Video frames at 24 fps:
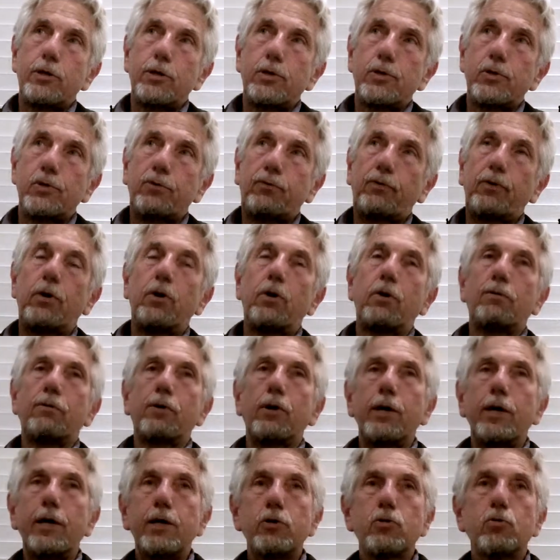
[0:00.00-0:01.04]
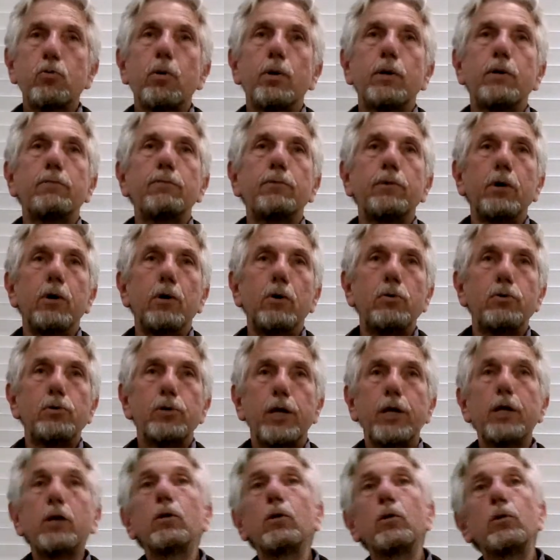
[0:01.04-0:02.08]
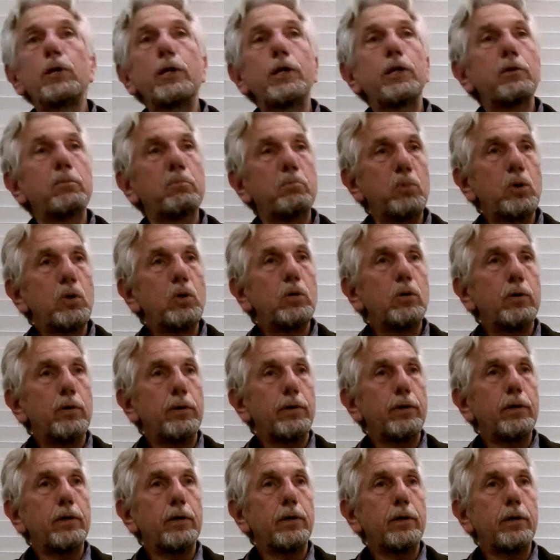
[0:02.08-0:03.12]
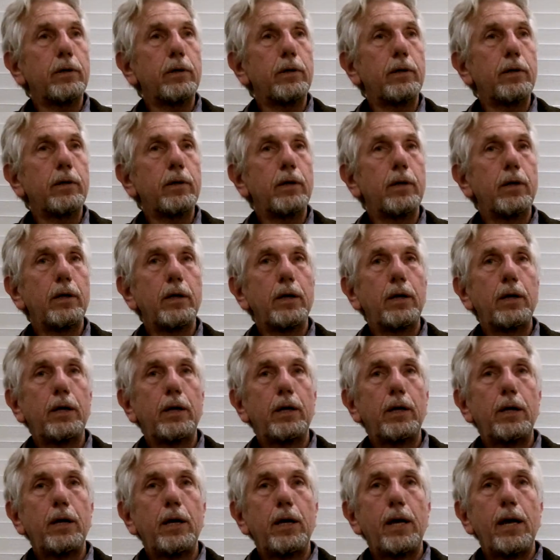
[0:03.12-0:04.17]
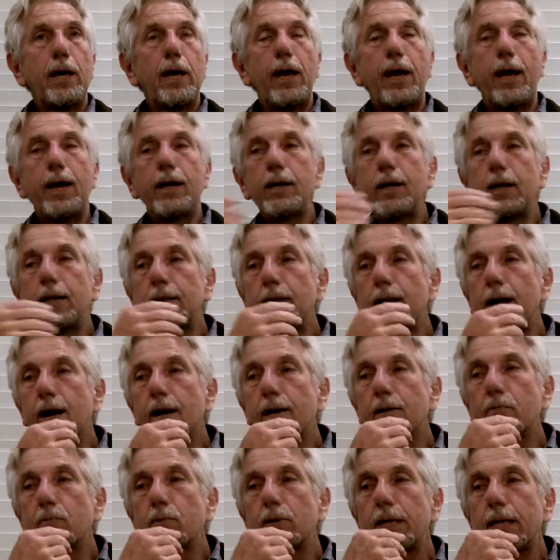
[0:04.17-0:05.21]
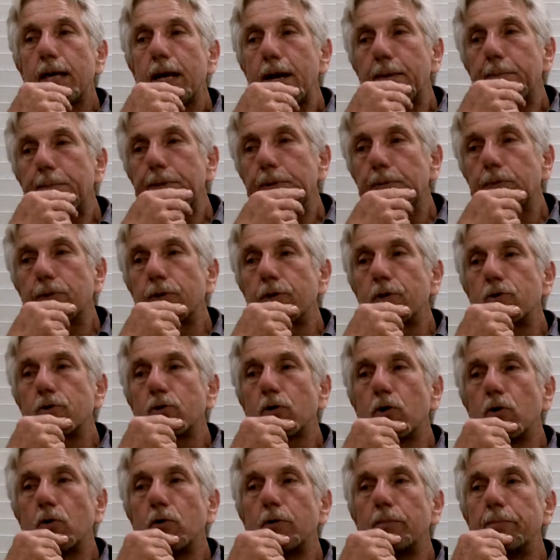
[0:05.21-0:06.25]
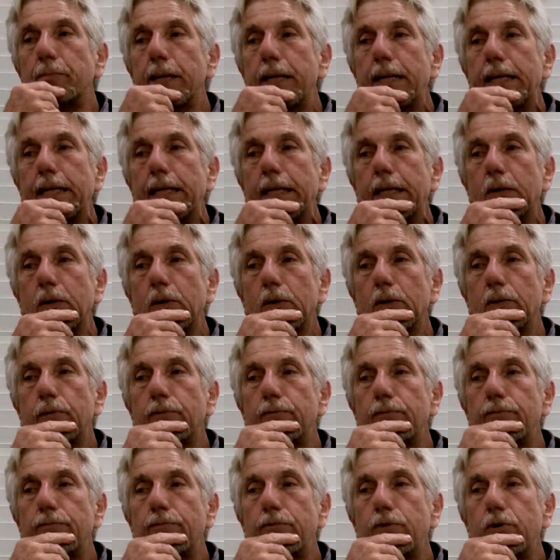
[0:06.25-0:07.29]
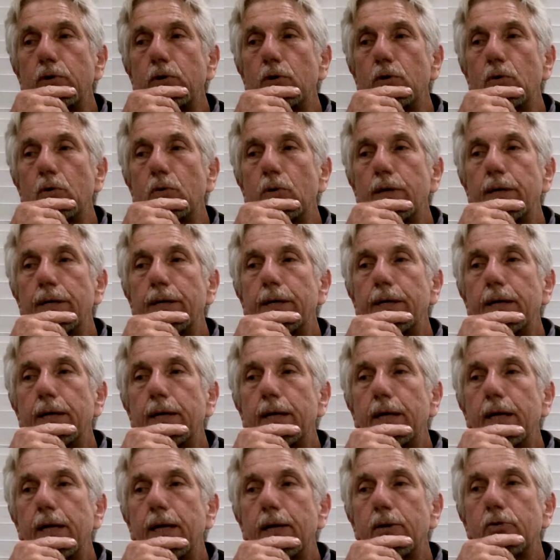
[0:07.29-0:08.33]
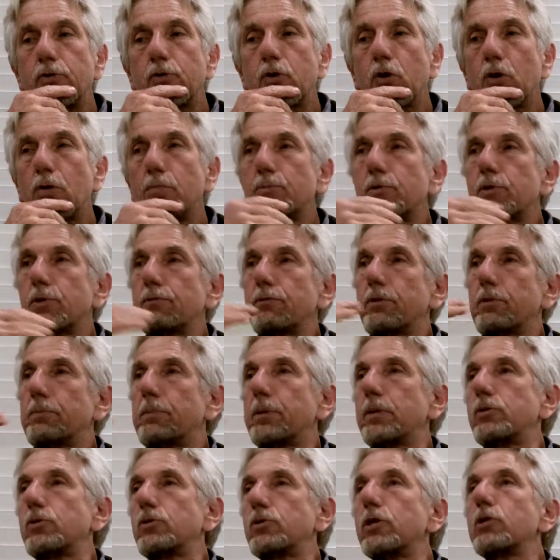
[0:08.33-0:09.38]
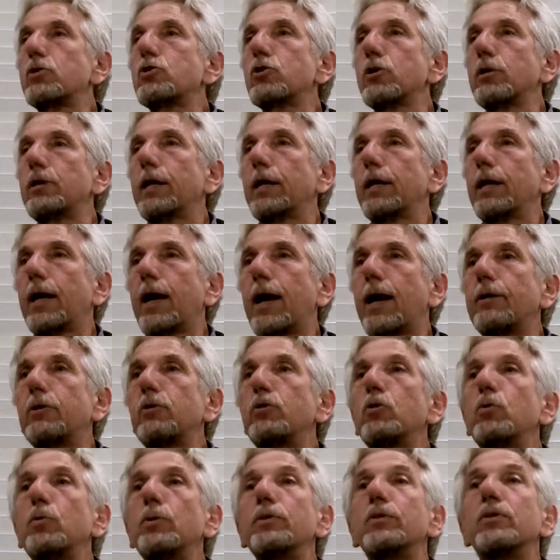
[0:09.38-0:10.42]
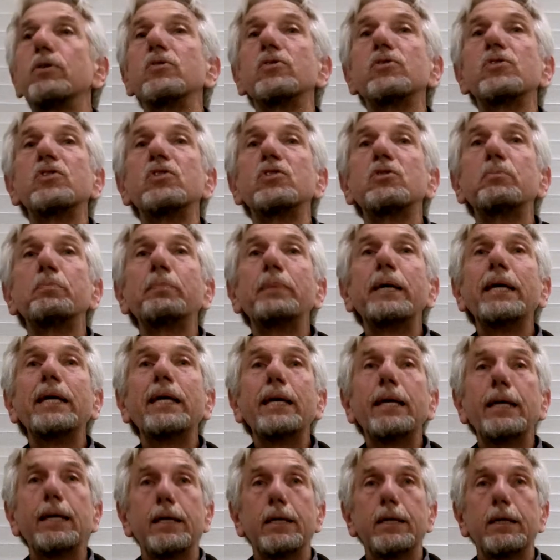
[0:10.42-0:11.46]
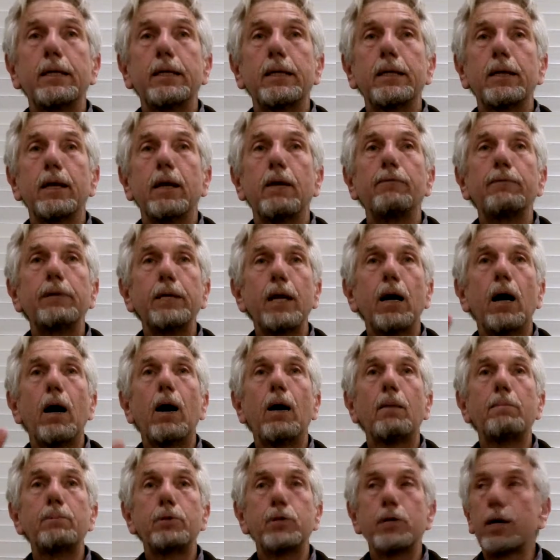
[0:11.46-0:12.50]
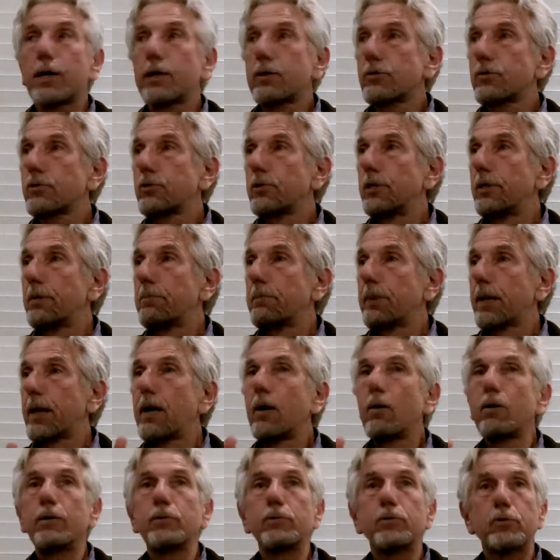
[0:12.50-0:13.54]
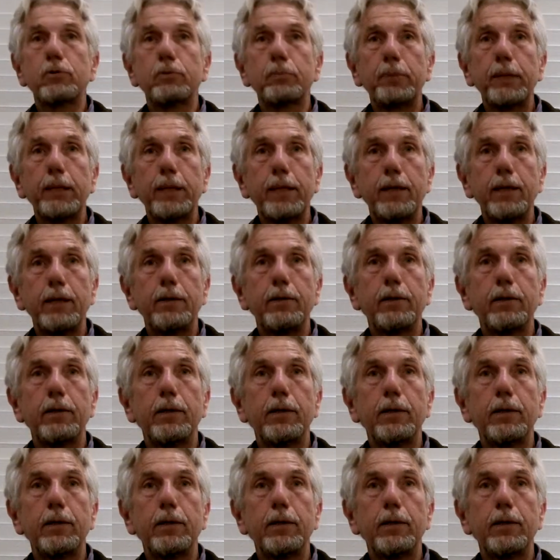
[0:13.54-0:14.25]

a sphere for each one of those, including the moon. And a lot of what happened with the Ptolemaic view in terms of the positioning had to do with the speed of the objects, the apparent speed.